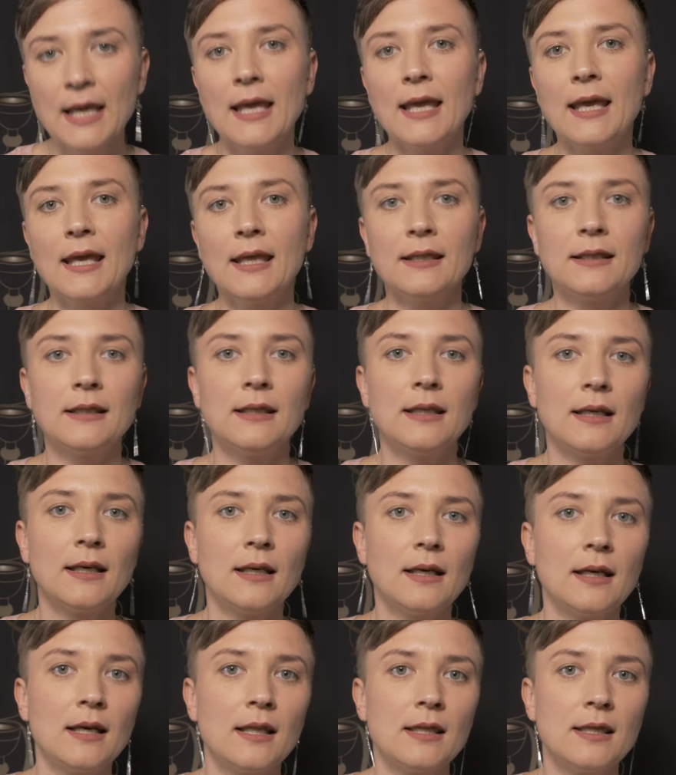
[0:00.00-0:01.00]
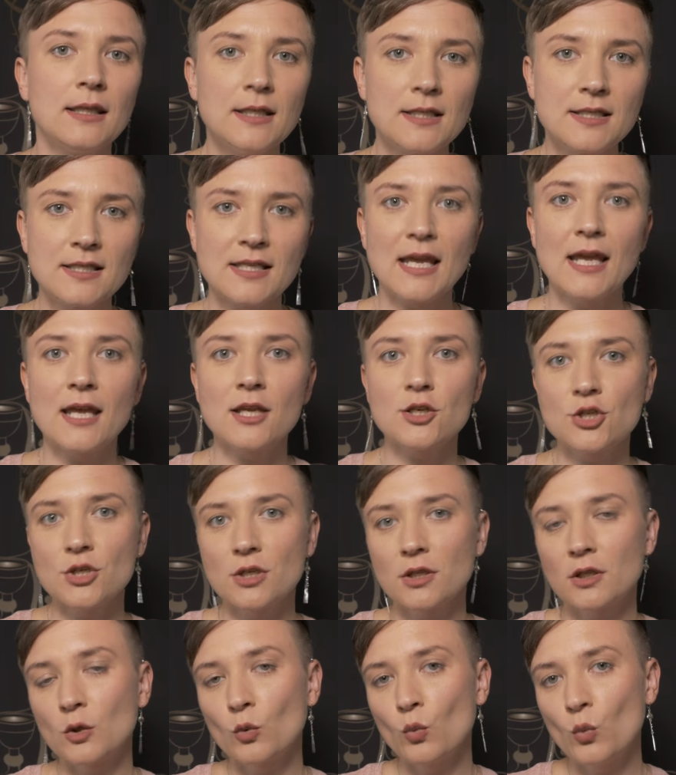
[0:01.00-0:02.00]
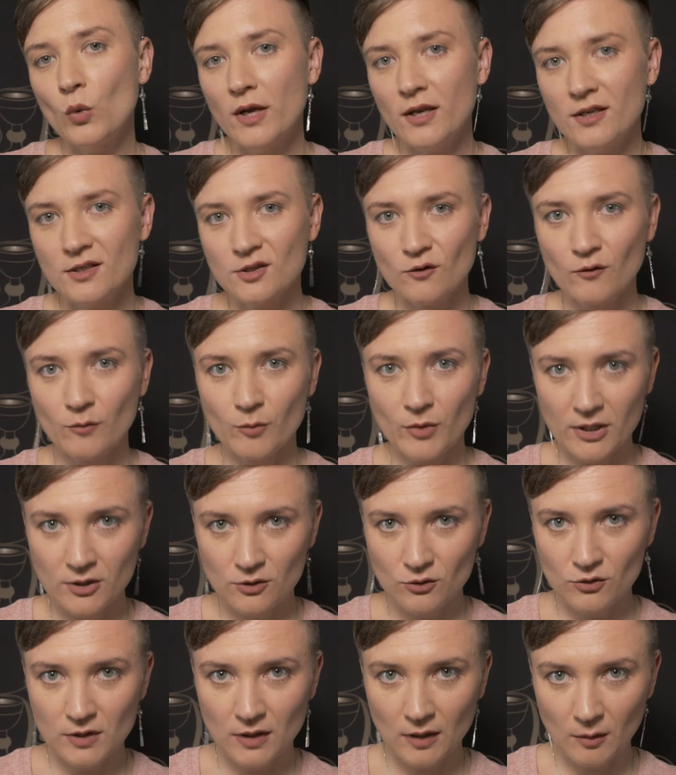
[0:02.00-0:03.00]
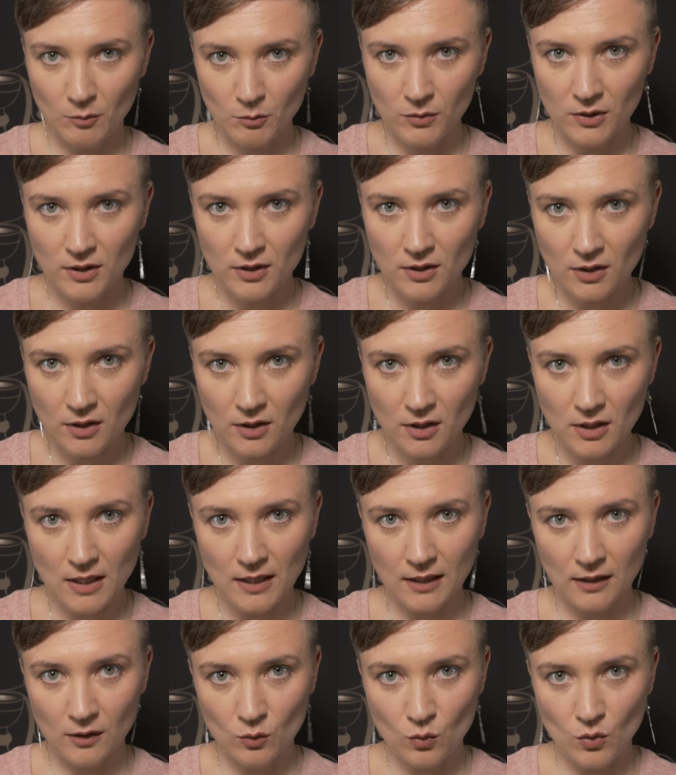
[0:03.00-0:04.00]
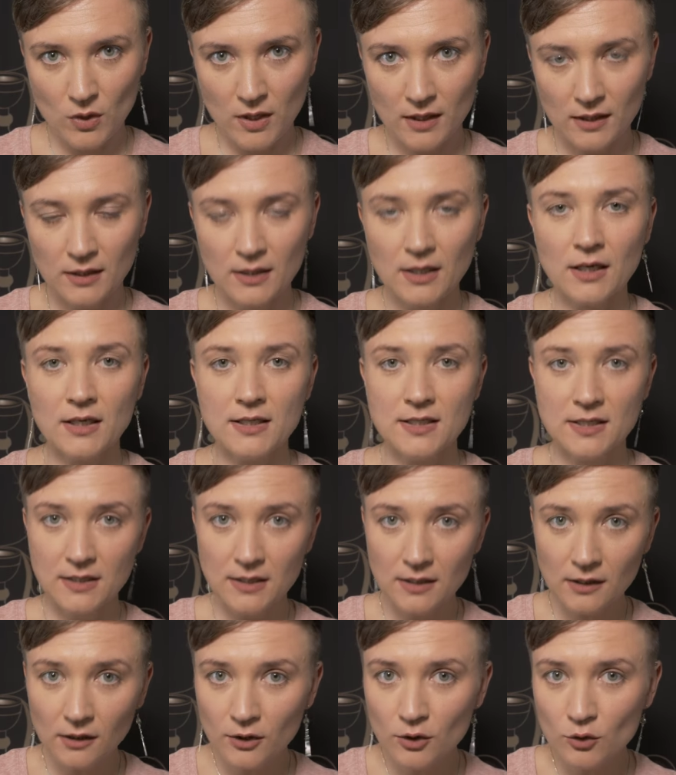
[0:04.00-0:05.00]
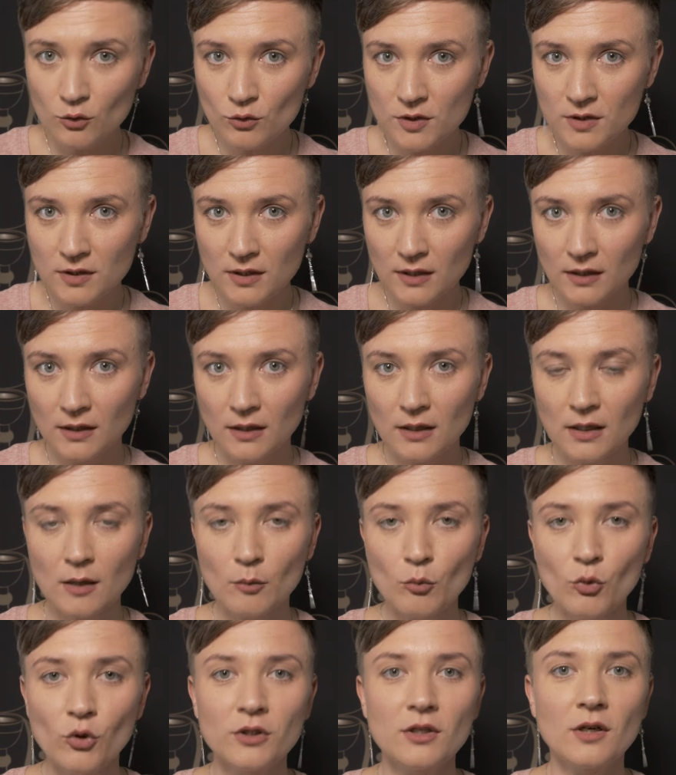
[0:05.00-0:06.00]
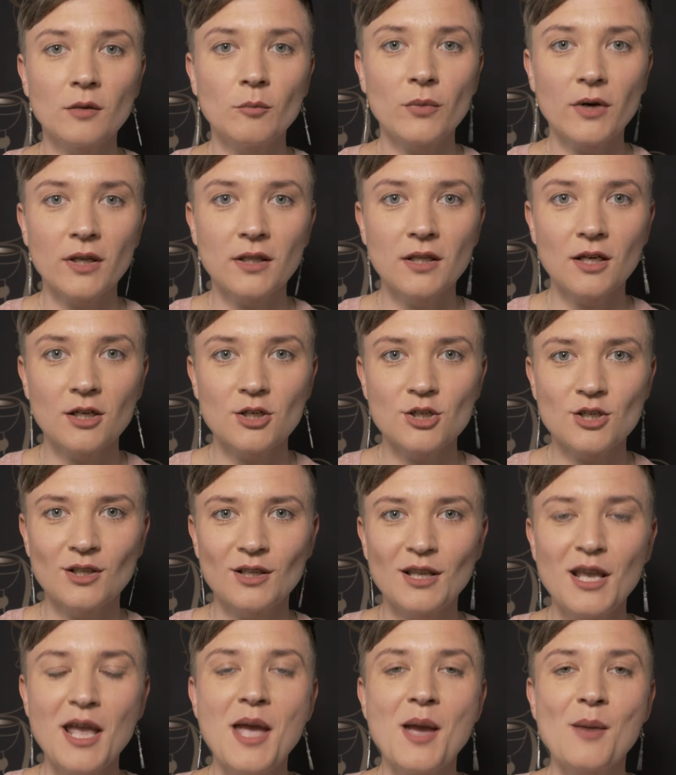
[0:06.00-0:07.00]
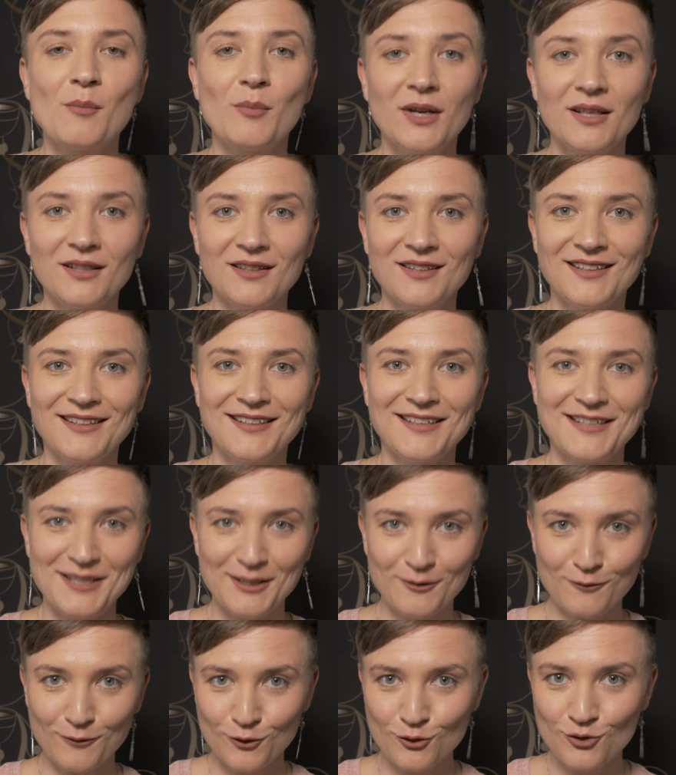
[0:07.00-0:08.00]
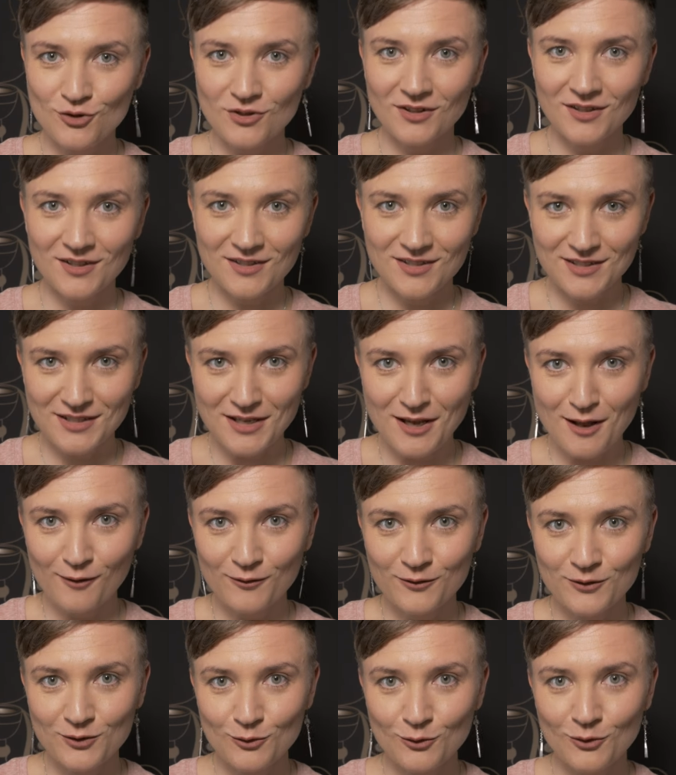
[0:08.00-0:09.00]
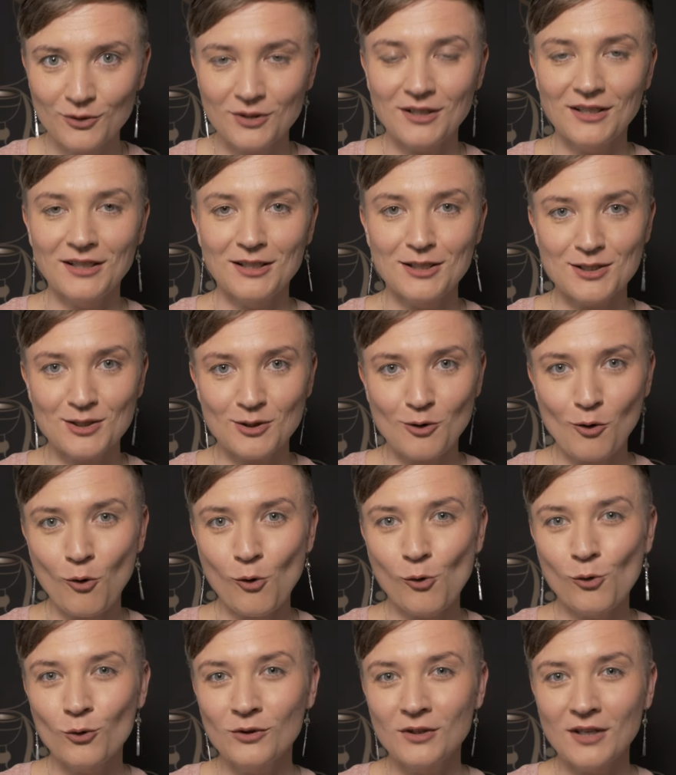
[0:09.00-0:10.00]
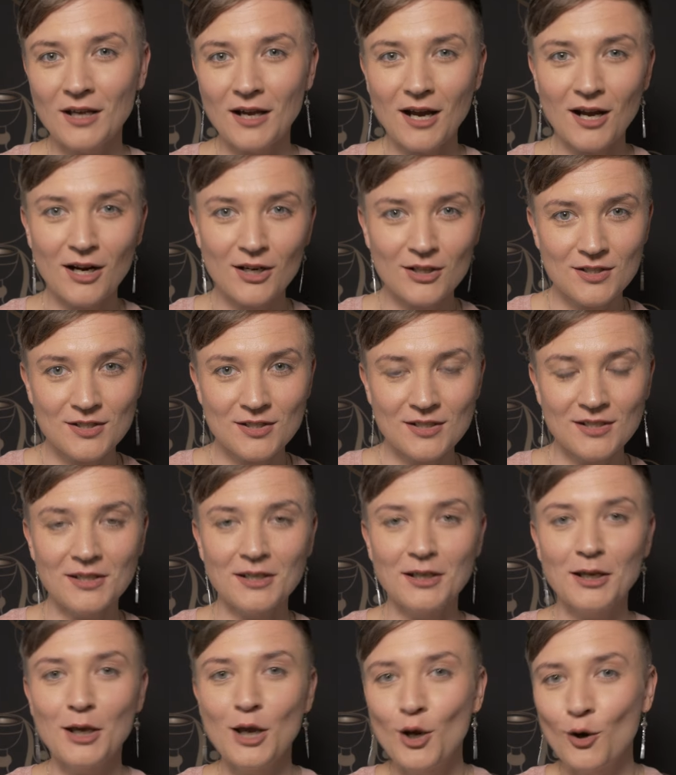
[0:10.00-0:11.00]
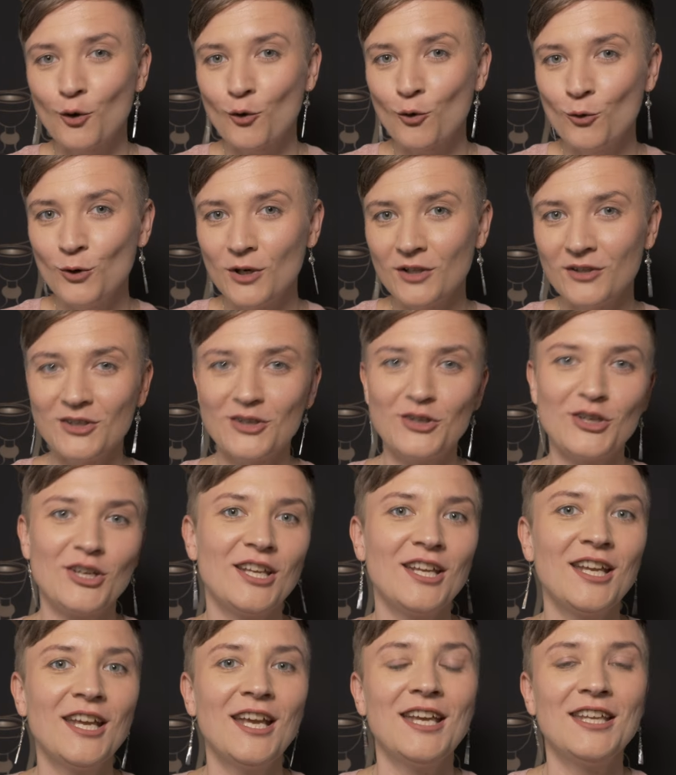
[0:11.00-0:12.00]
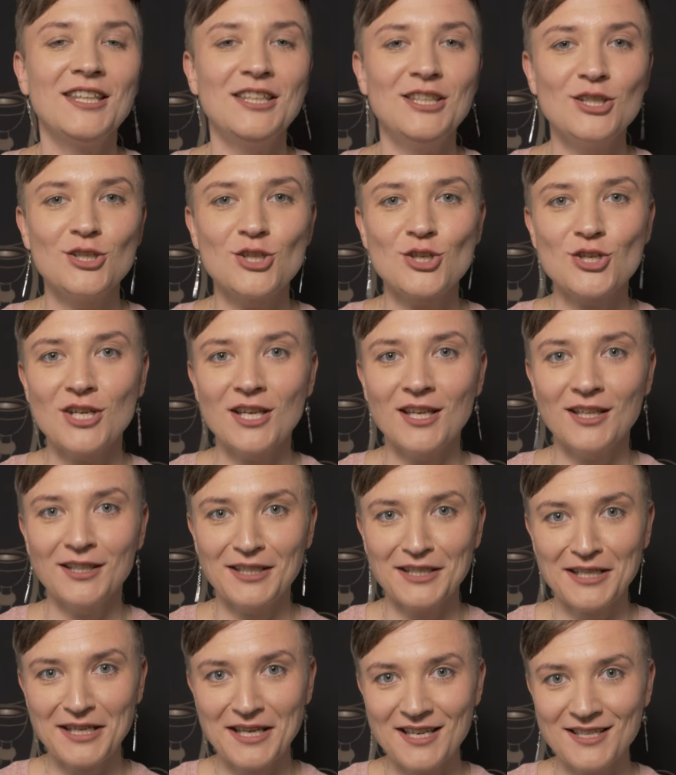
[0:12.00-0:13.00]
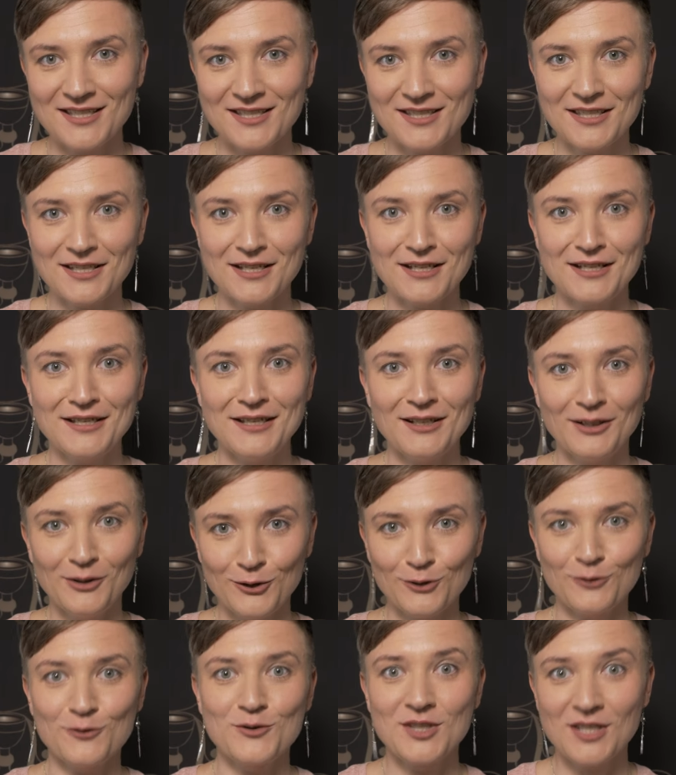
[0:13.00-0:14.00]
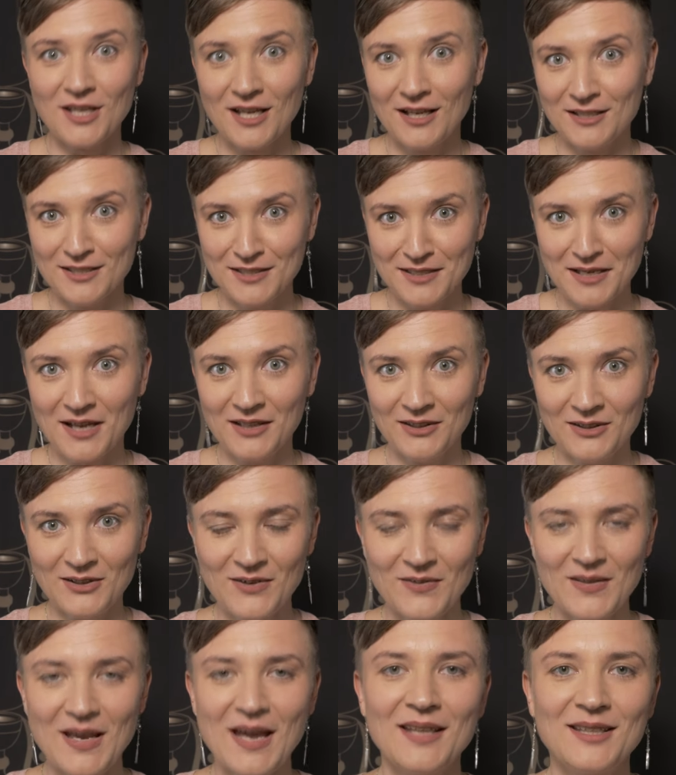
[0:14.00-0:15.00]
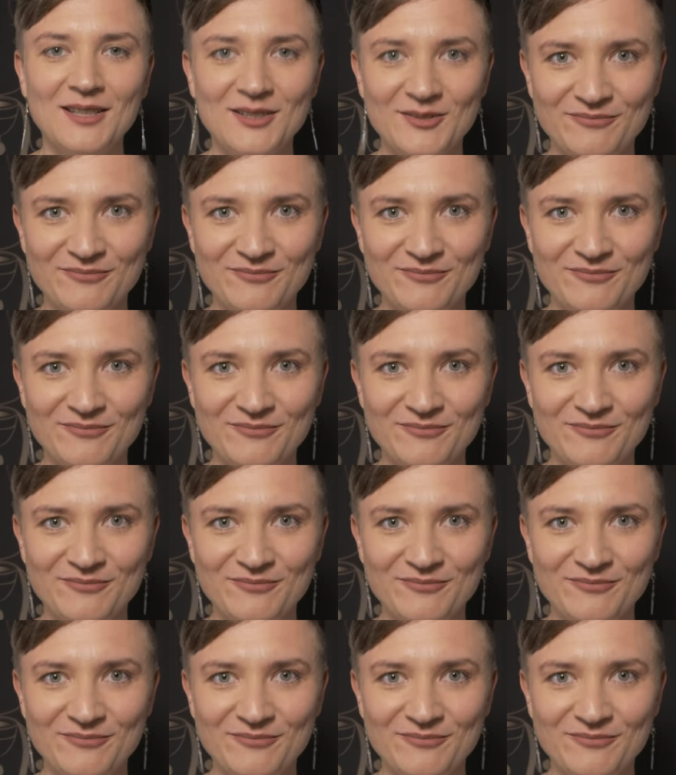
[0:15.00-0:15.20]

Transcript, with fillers: And uh, these ancient ways of producing beer and wine wine are still used in uh, modern production, but uh, infusion itself took its own artsy culinary niche and has uh, a lot of science under that.